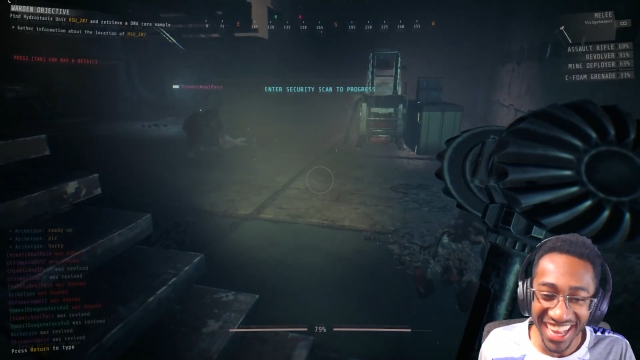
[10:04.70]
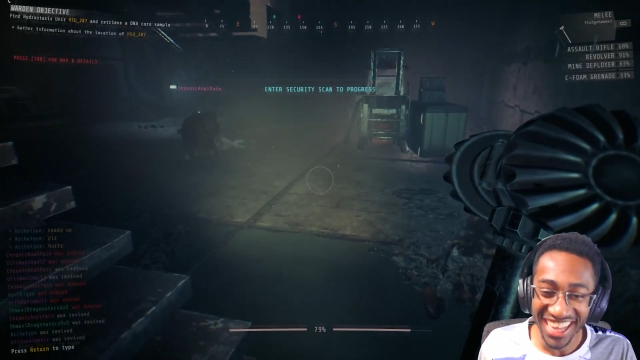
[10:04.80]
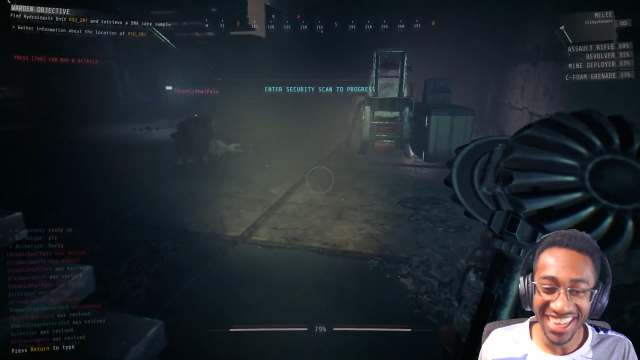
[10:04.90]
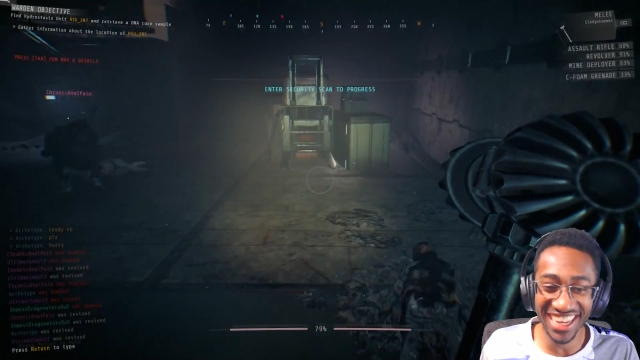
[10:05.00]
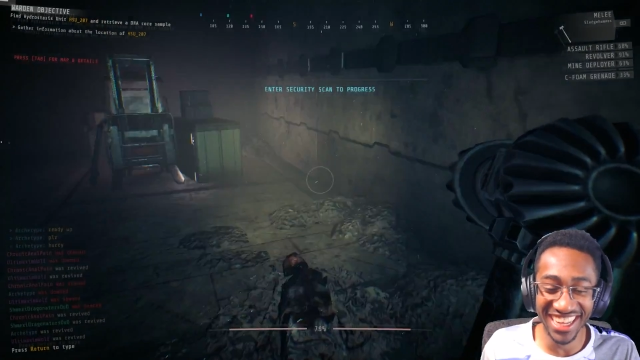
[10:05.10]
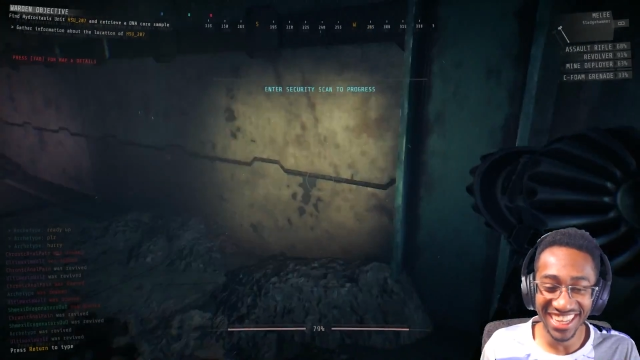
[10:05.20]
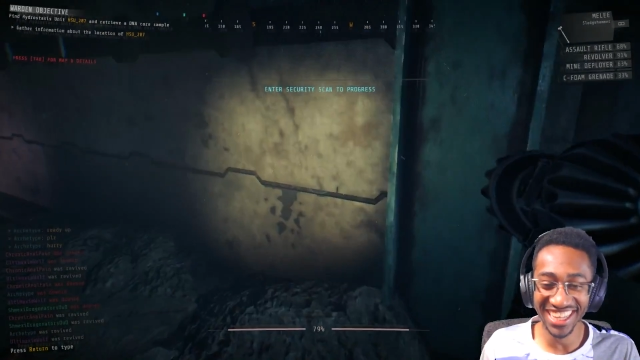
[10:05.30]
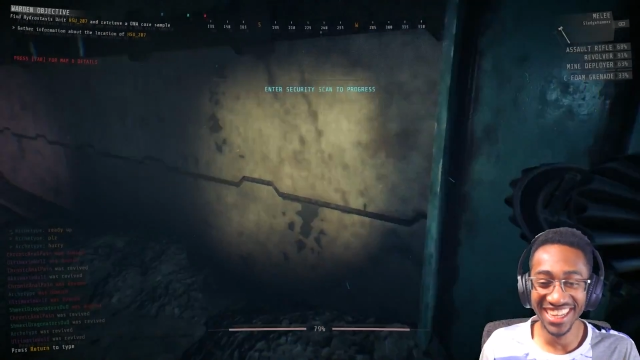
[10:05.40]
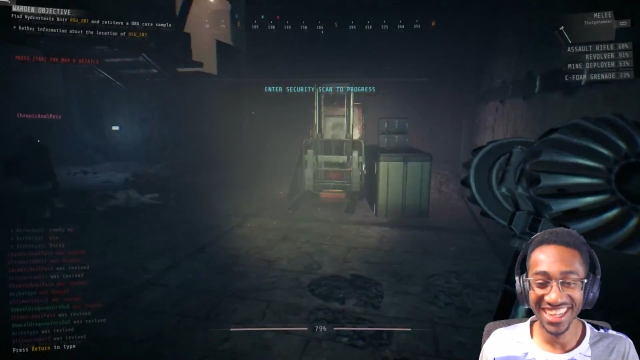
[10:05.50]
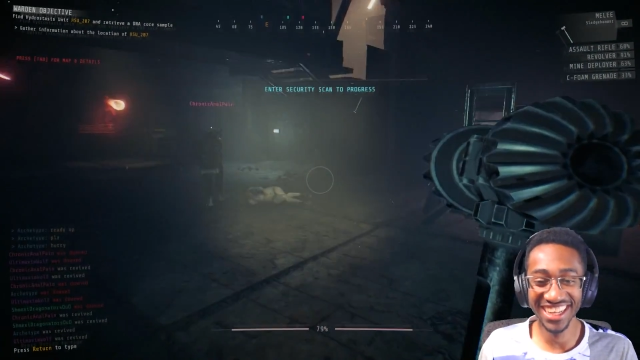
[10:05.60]
crack of his
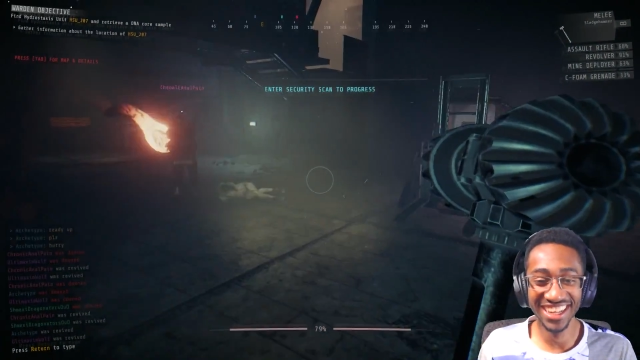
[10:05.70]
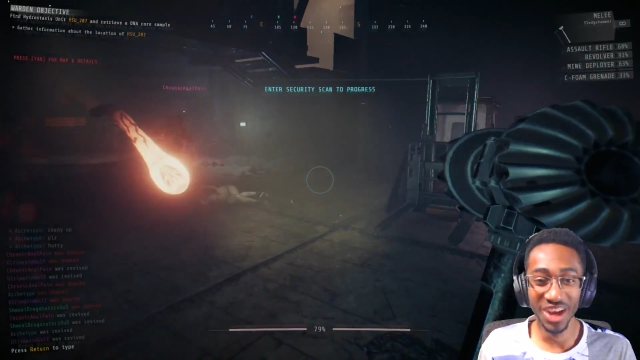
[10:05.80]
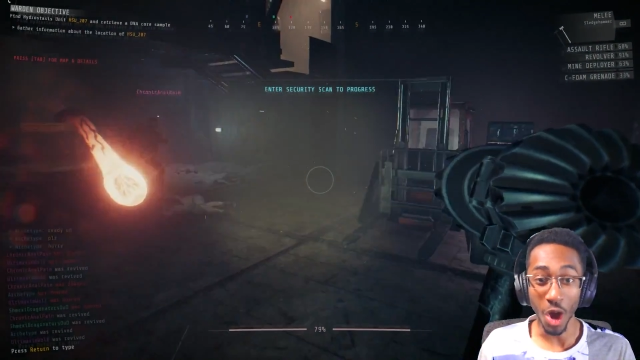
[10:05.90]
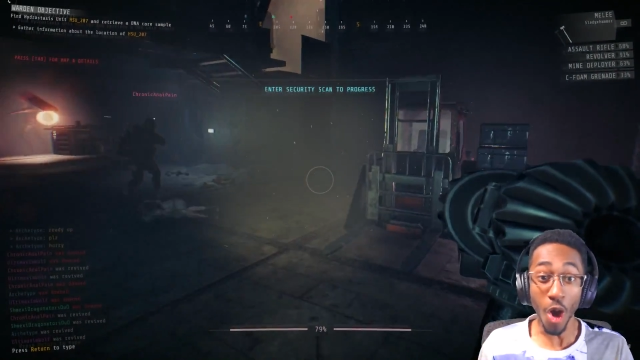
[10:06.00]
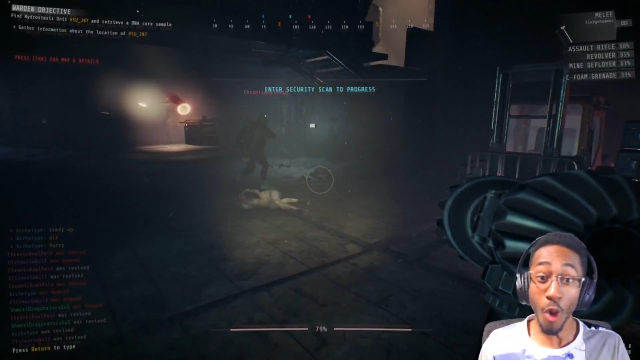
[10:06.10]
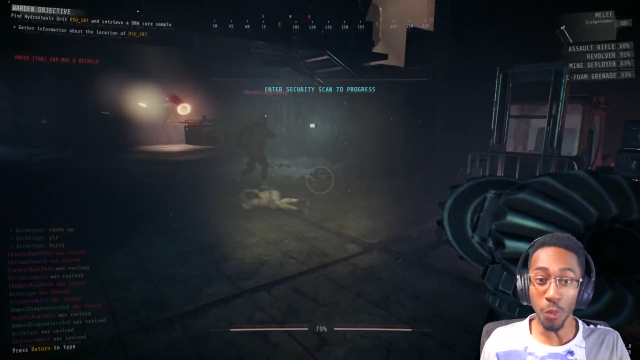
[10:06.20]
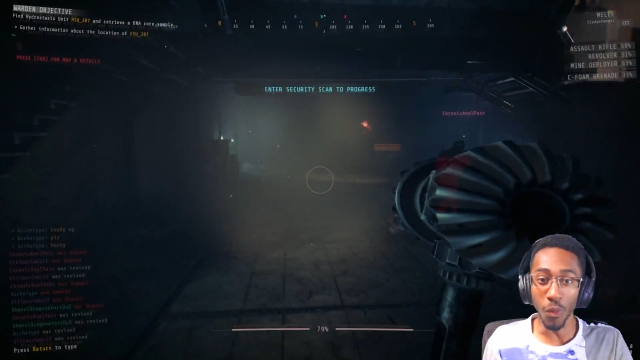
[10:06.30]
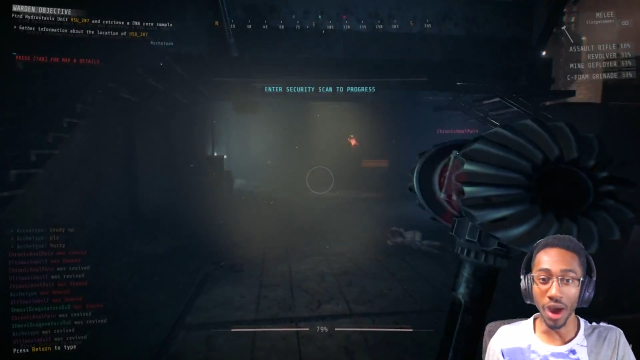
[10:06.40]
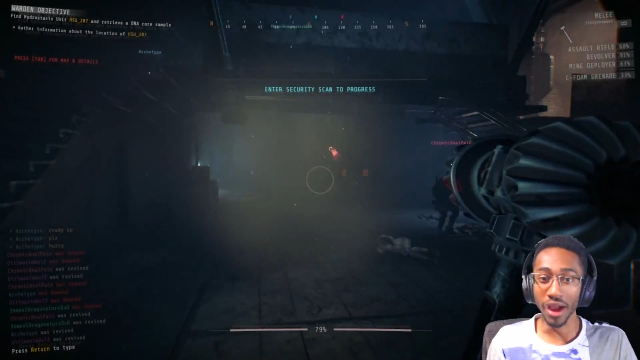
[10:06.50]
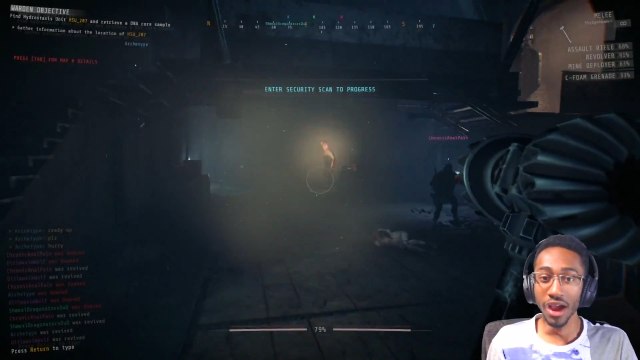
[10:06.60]
skull.
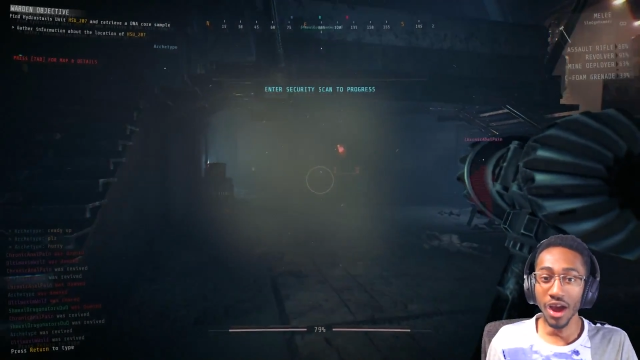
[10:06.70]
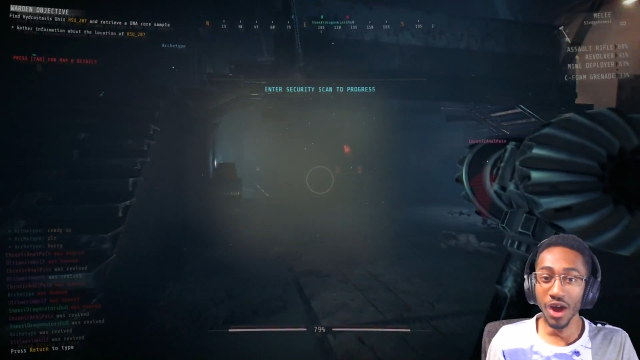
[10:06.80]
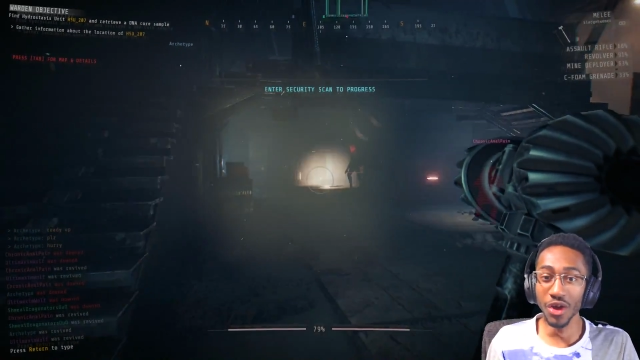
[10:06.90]
Oh!